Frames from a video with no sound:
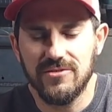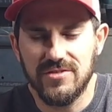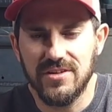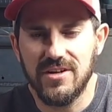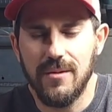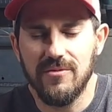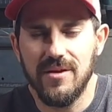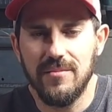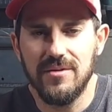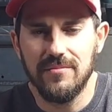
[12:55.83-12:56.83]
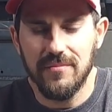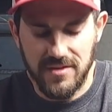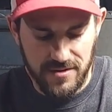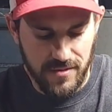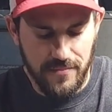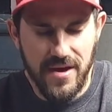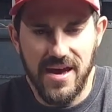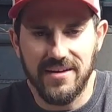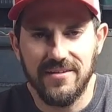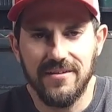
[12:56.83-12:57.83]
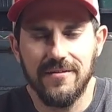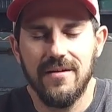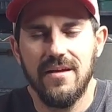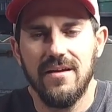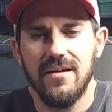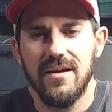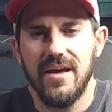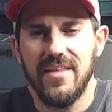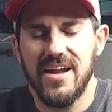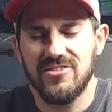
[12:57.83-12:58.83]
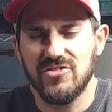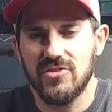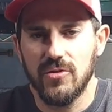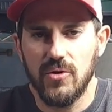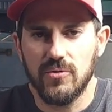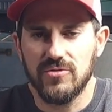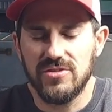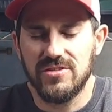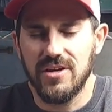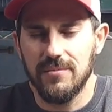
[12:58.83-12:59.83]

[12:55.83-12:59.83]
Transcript: You'll see a couple of them in my pack here, and that is just a local seed